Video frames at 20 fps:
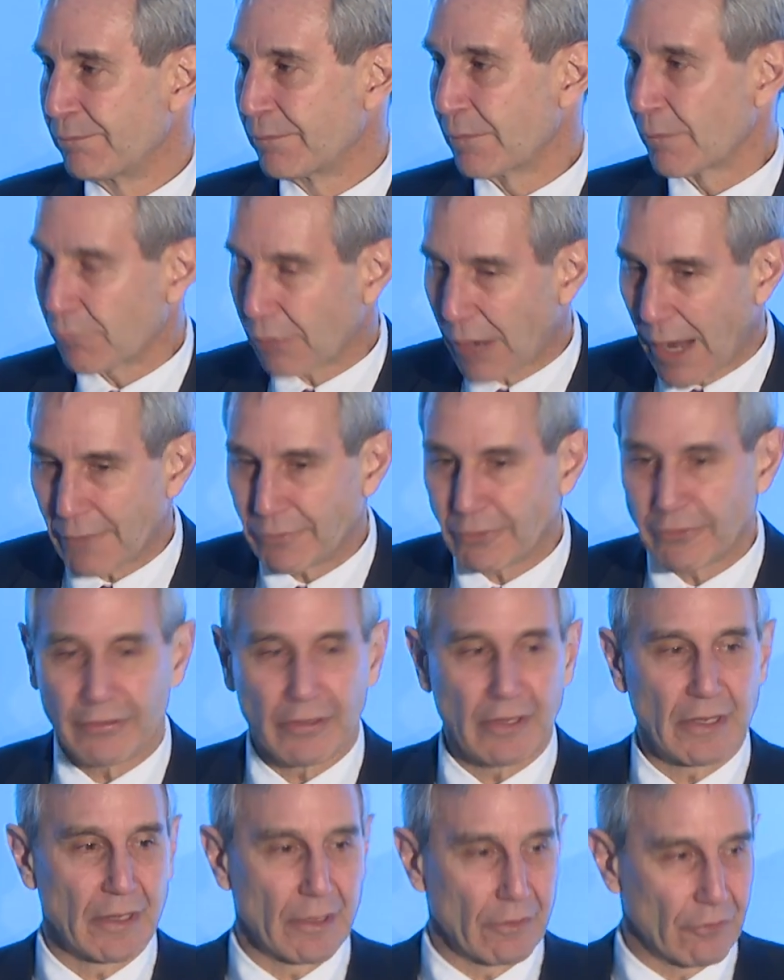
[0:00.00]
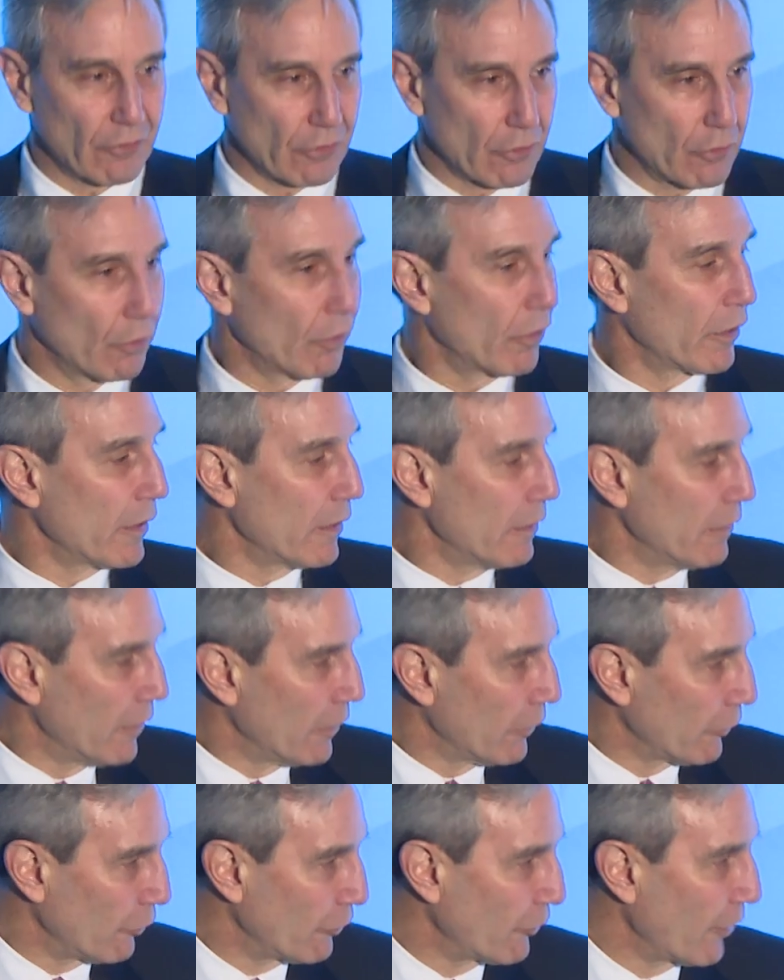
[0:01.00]
Privacy and security.
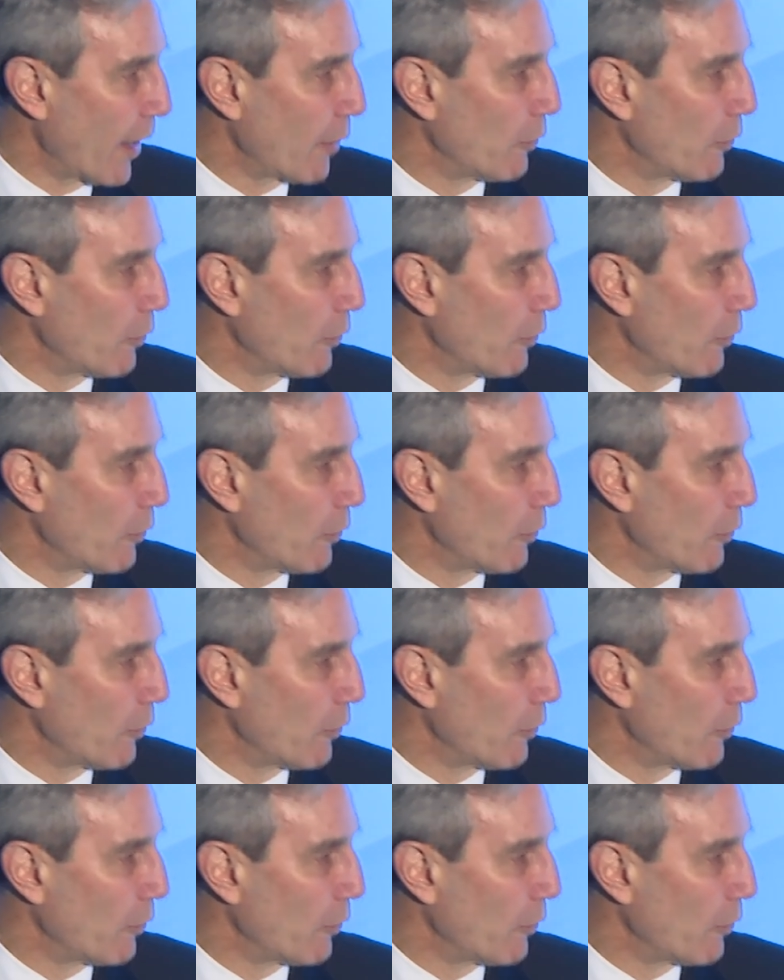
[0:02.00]
Sir John,